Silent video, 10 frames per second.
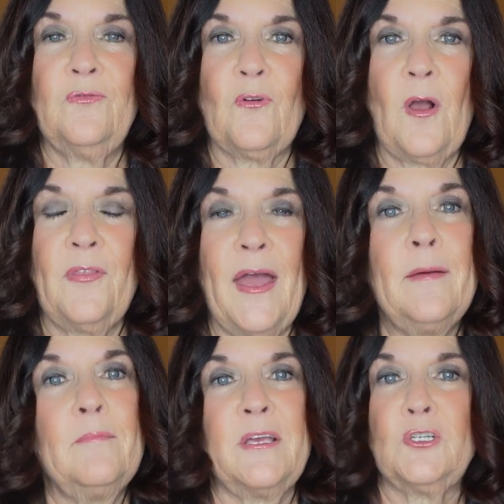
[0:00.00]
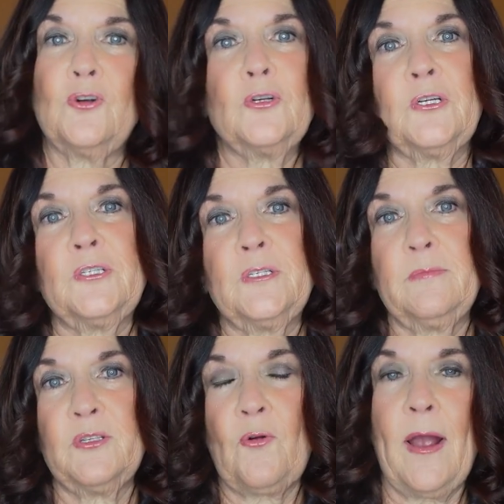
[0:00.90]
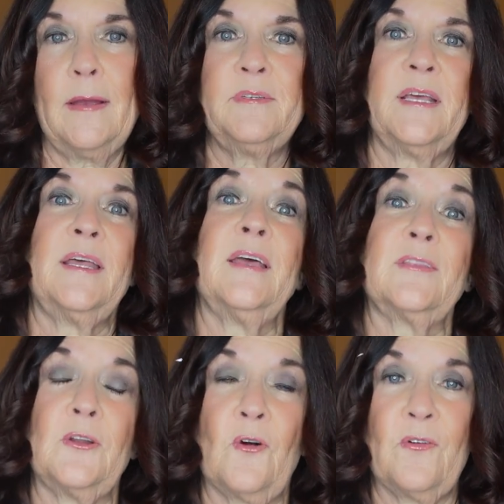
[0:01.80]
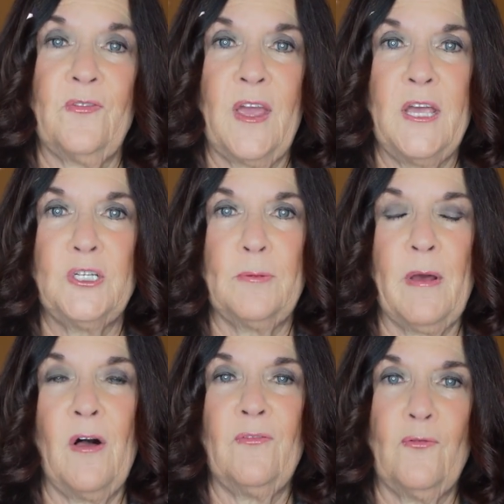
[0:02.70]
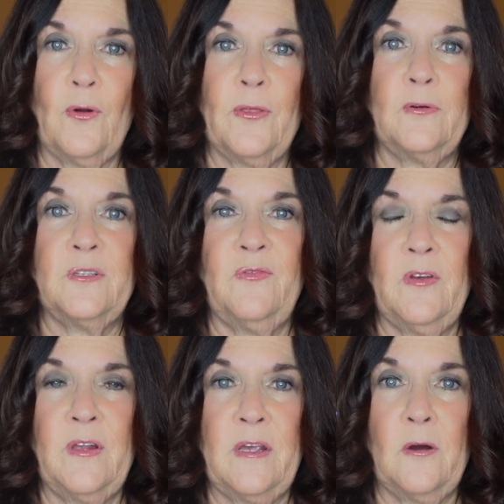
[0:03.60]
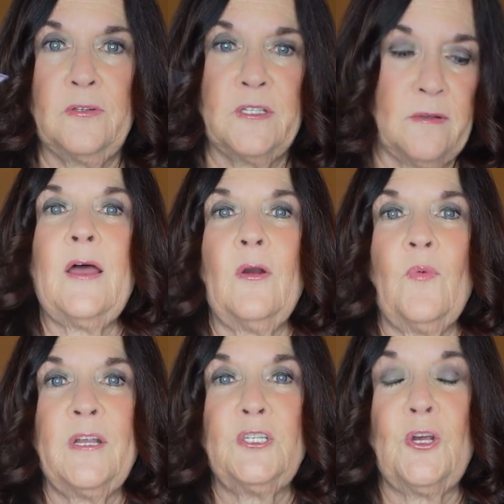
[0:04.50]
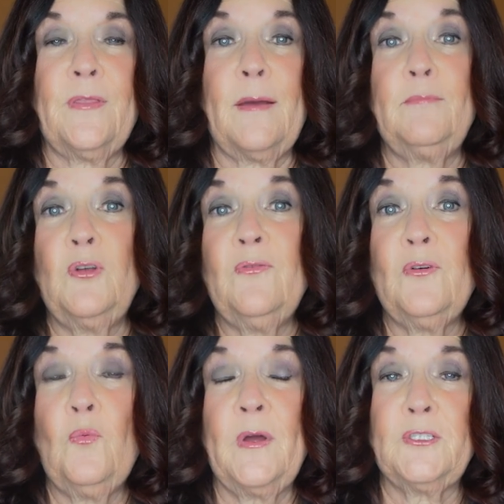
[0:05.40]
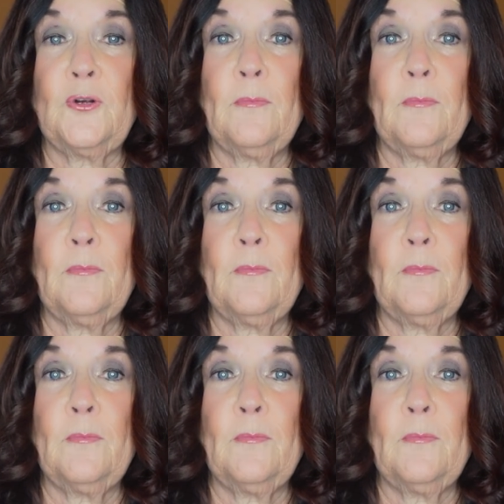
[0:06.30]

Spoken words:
for all that. Make sure you're subscribed and hit the notification bell for those videos. Now I want to share that beautiful winter